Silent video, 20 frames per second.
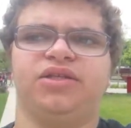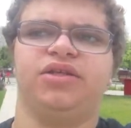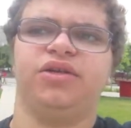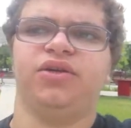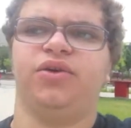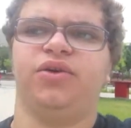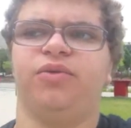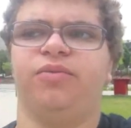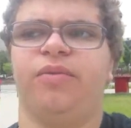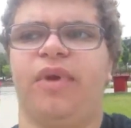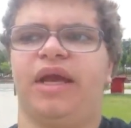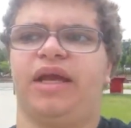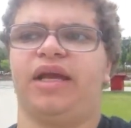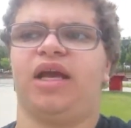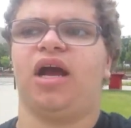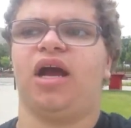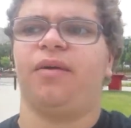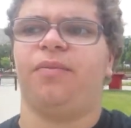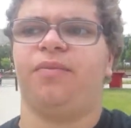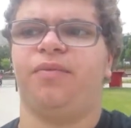to
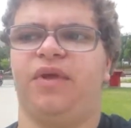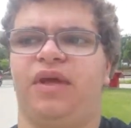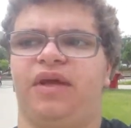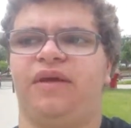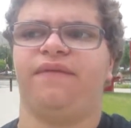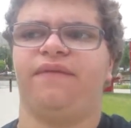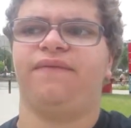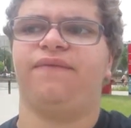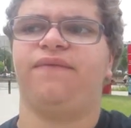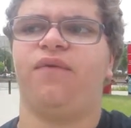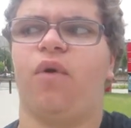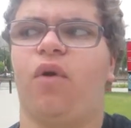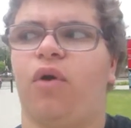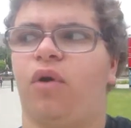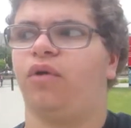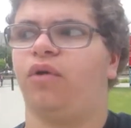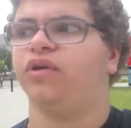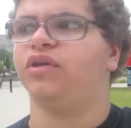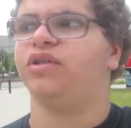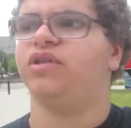make up the
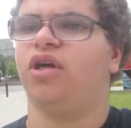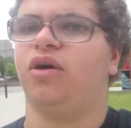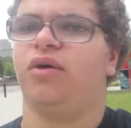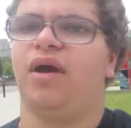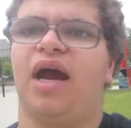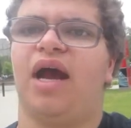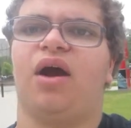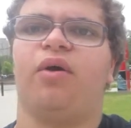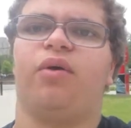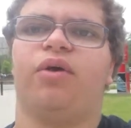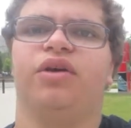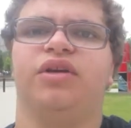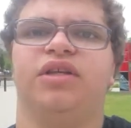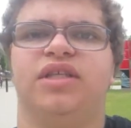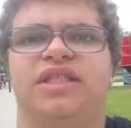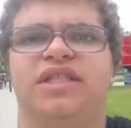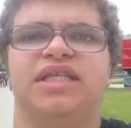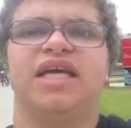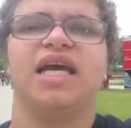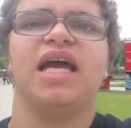four or so
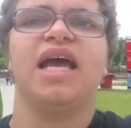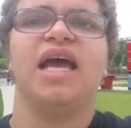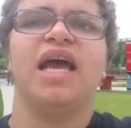hours